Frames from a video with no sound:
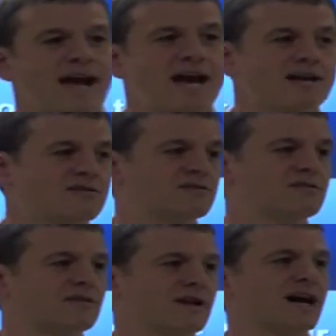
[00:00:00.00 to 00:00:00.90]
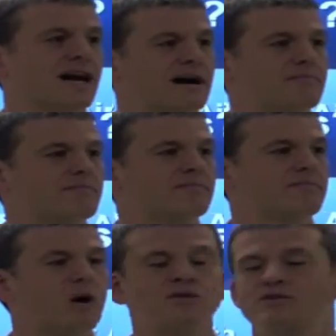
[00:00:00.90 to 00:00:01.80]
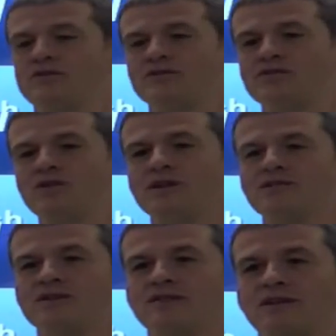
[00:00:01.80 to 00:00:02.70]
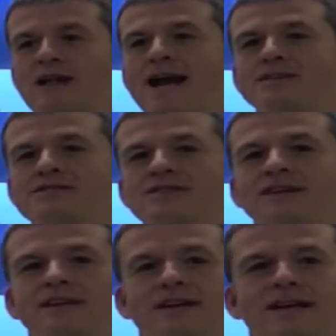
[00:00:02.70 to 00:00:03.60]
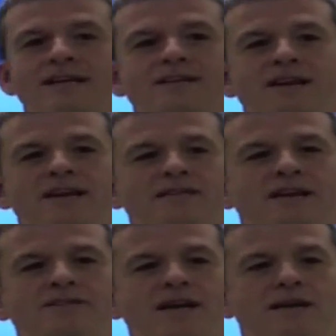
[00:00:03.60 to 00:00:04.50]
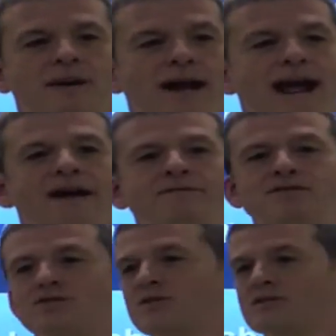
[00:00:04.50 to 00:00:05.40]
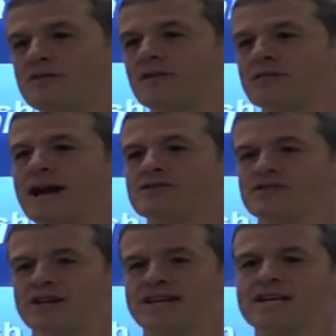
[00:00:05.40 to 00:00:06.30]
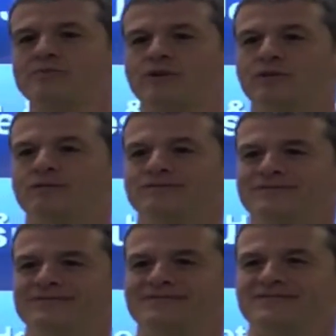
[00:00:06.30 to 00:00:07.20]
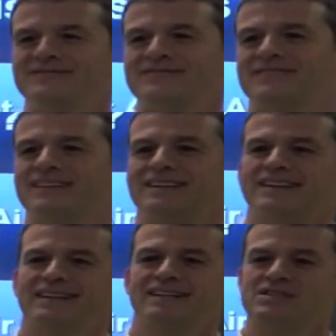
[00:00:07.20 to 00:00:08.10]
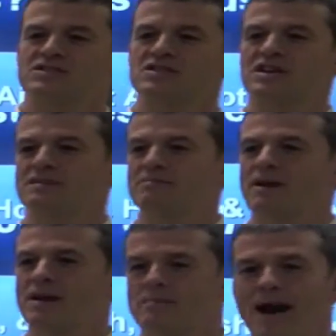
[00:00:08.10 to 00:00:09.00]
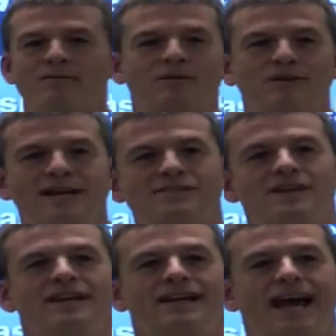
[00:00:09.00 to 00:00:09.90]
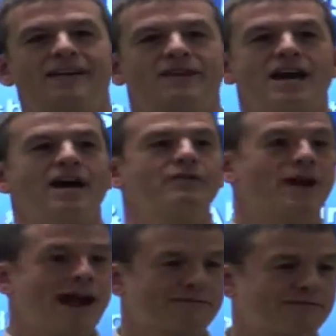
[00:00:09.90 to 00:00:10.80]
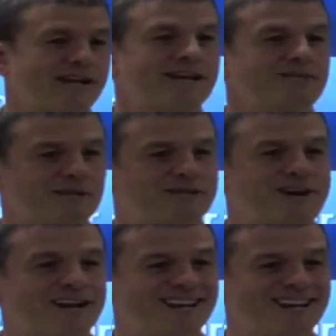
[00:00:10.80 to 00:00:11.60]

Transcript: And most of the students in the class, he said about half the students in the class said Hebrew. And this is in a Bible class. And the other half said English.